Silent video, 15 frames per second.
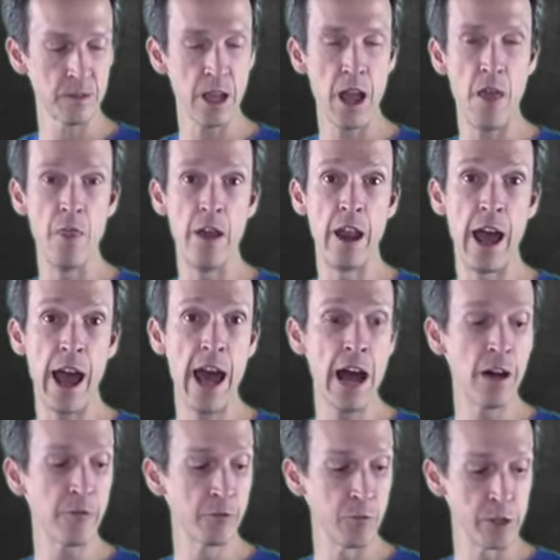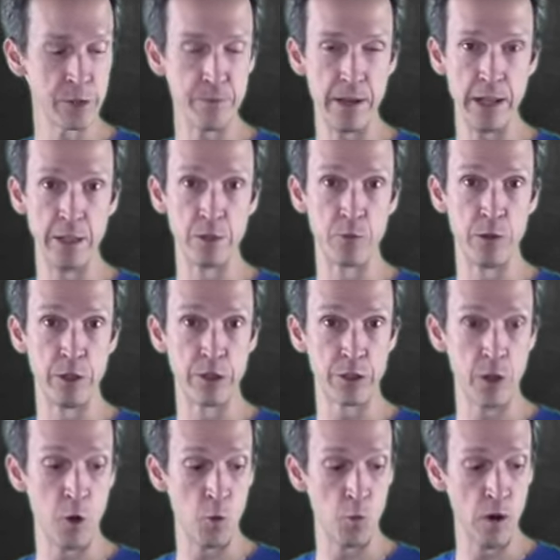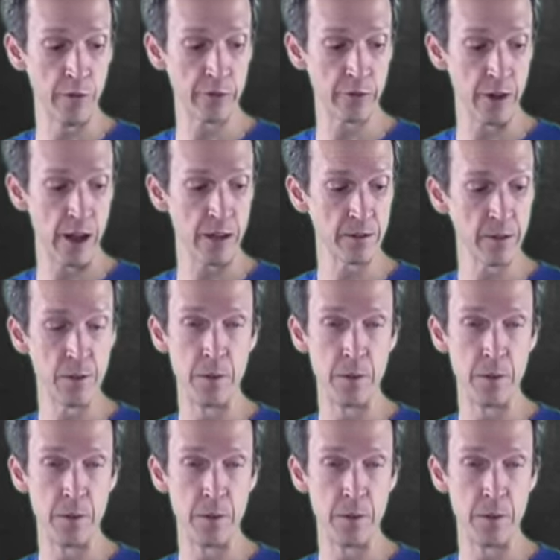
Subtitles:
and then a half, which means we just go 1 fret.